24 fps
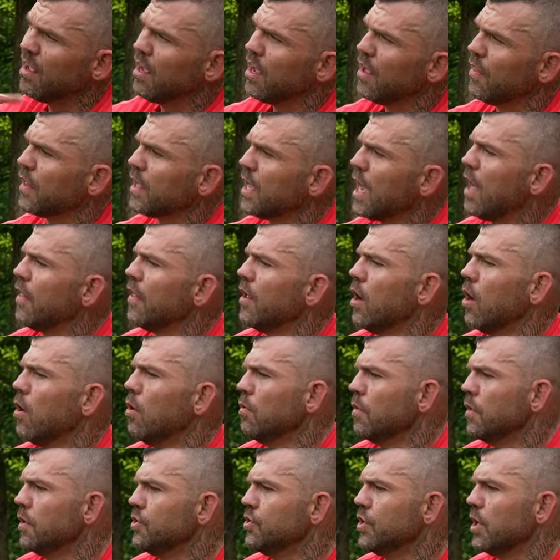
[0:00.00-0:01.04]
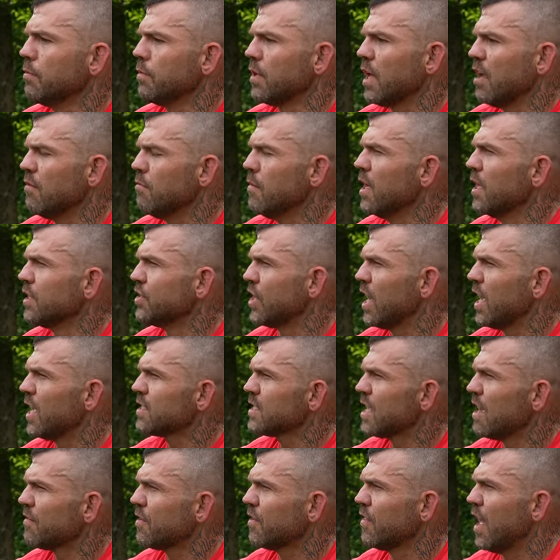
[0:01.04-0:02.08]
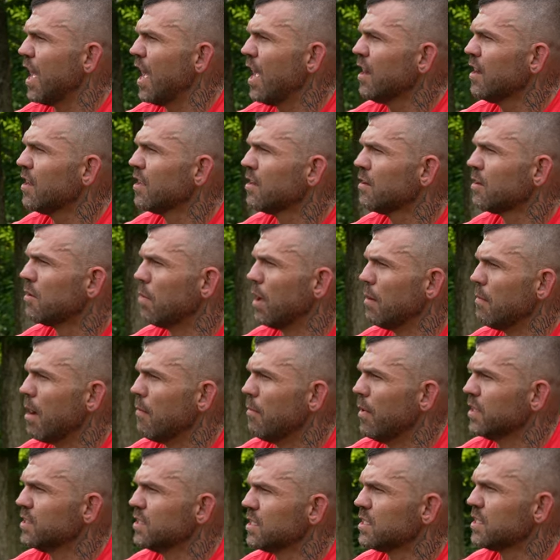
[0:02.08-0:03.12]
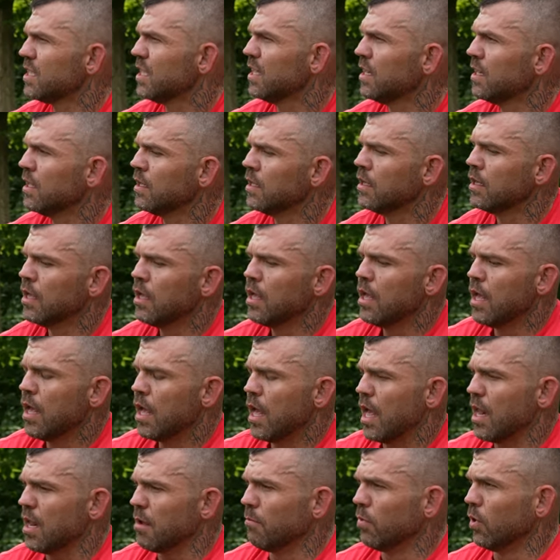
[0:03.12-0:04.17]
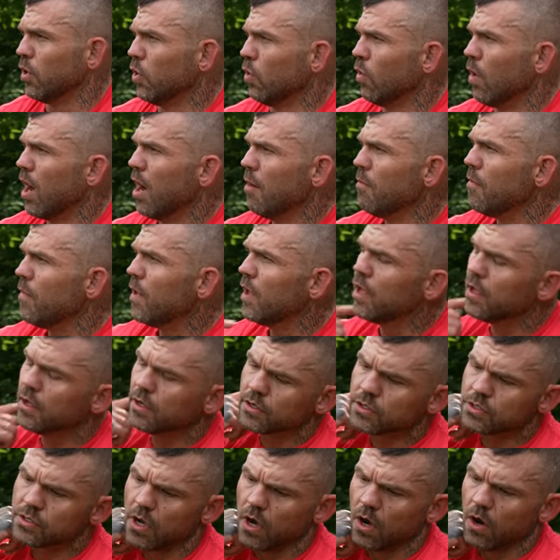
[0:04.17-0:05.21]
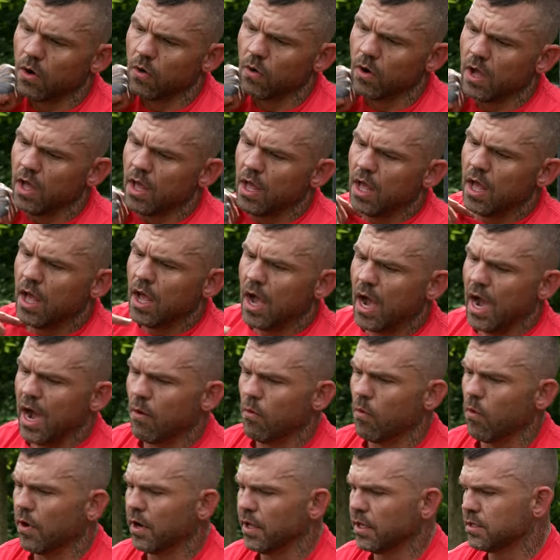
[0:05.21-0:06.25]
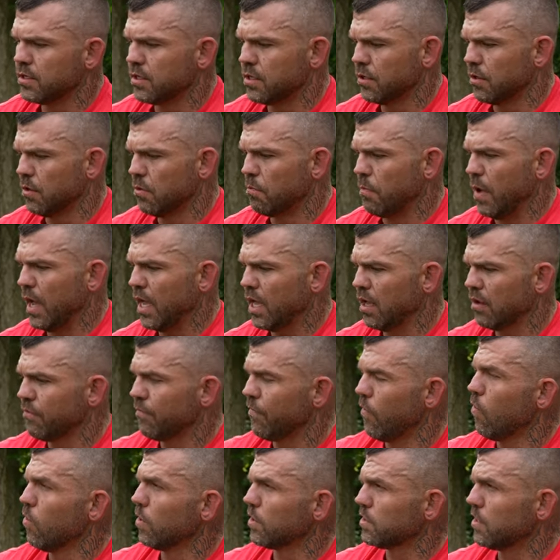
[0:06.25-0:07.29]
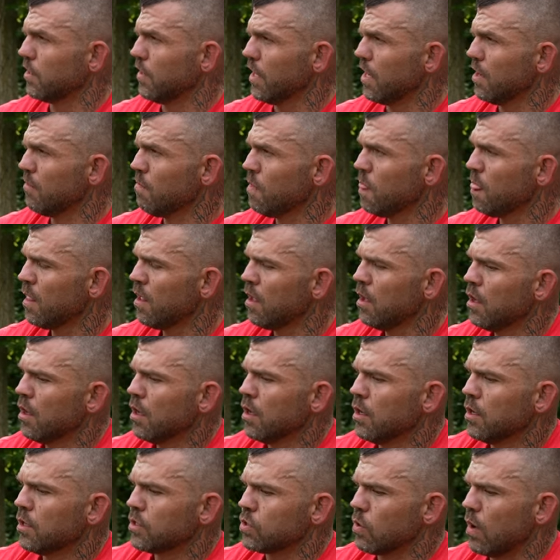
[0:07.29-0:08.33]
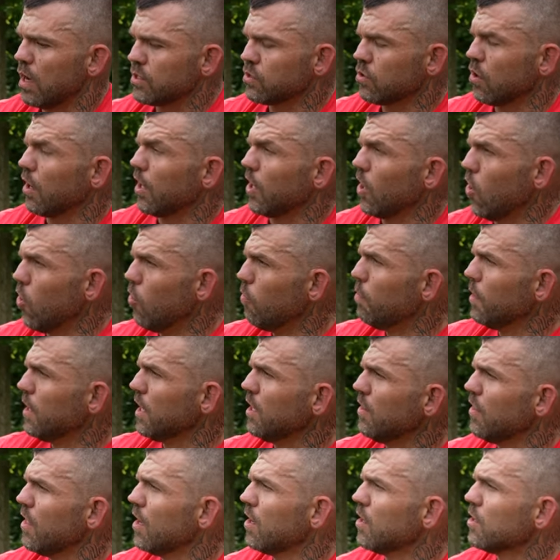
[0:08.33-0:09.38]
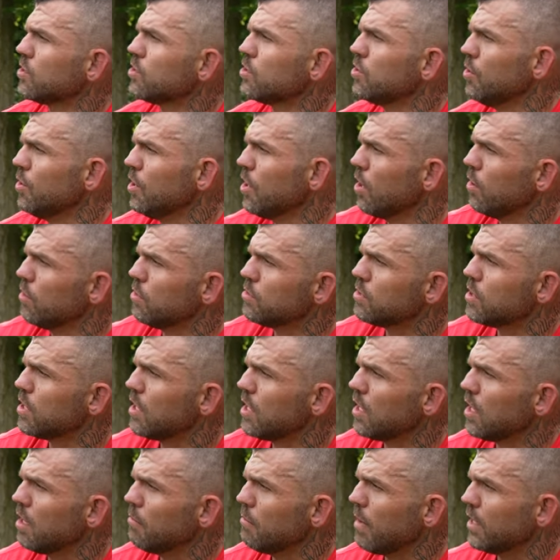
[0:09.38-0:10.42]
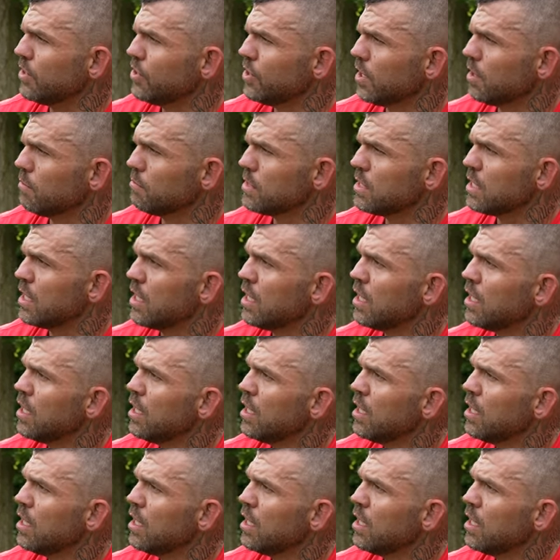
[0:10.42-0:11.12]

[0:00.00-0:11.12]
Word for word: And the guy that owned the gym gave me a chance after that to bring my business in. And it blew up. So I wanted to pay it forward to them. So I started opening their studios in my gyms.